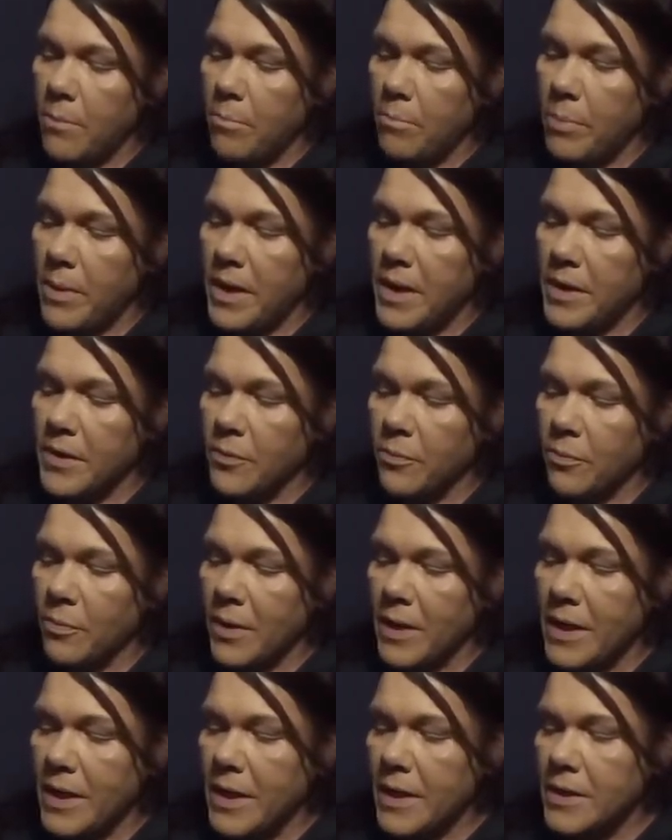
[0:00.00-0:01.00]
Baked
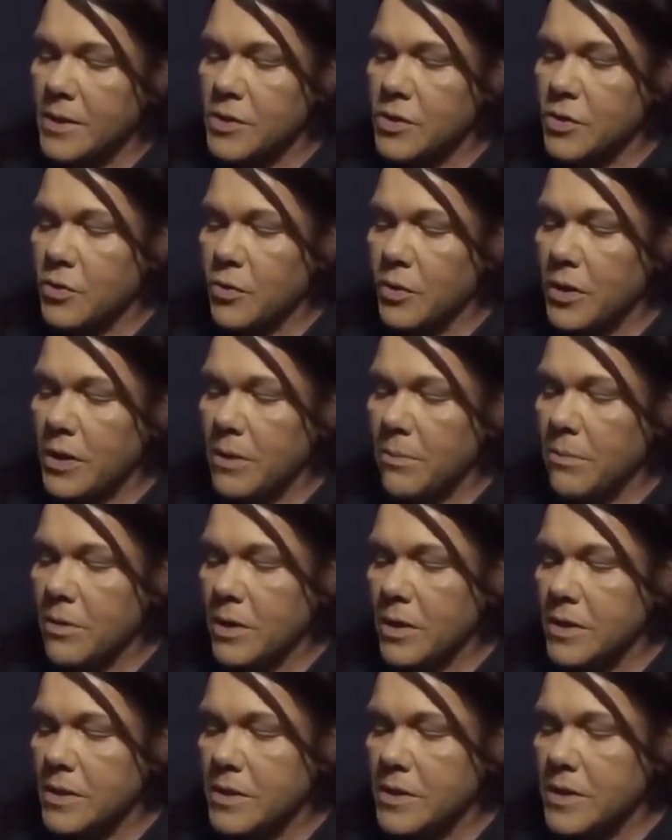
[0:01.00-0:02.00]
Radiance Cream
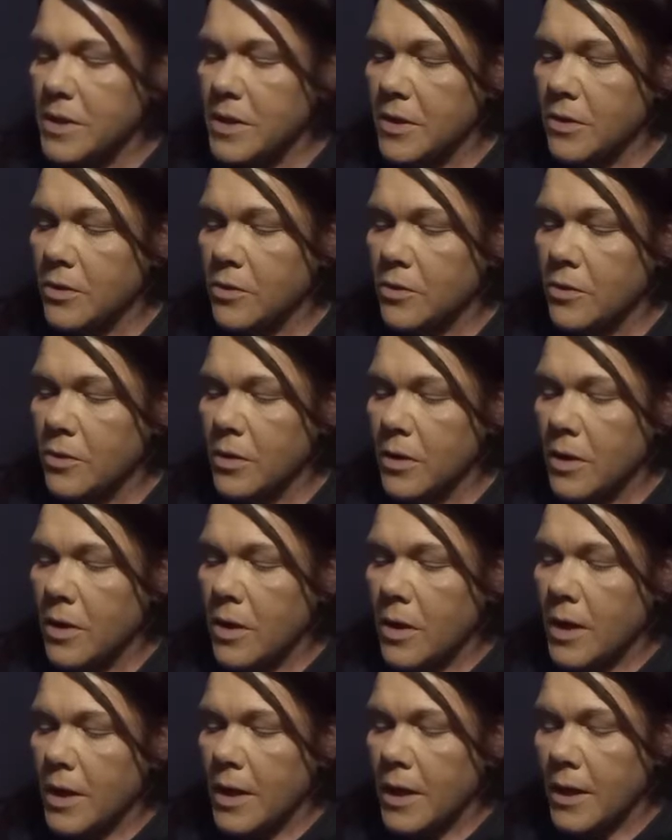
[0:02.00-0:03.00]
Concealer
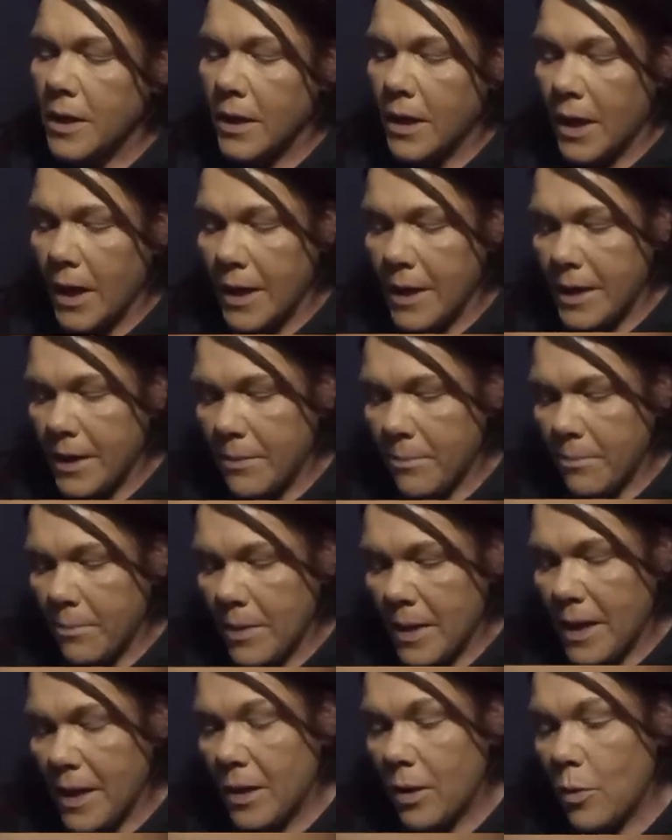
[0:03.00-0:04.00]
in Light
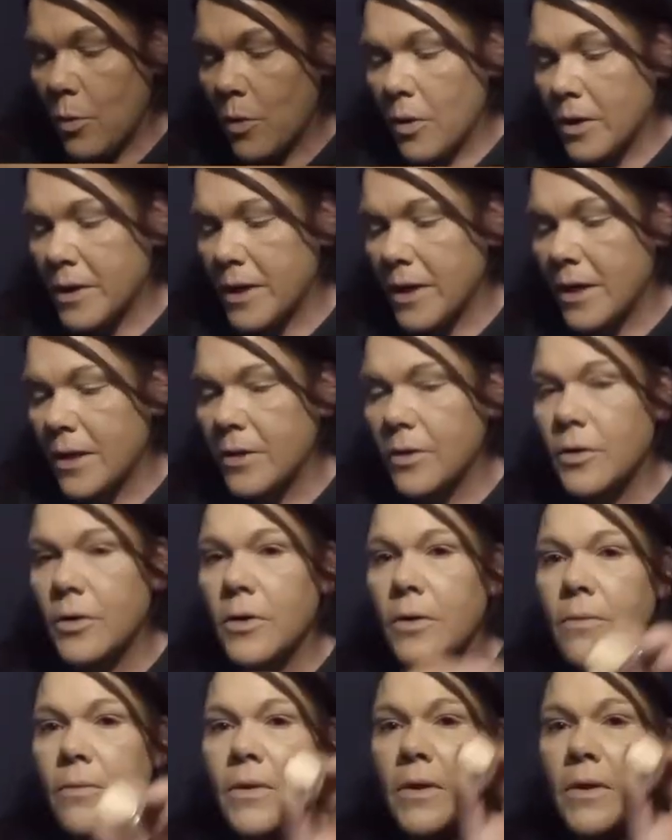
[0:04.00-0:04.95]
by Laura Geller.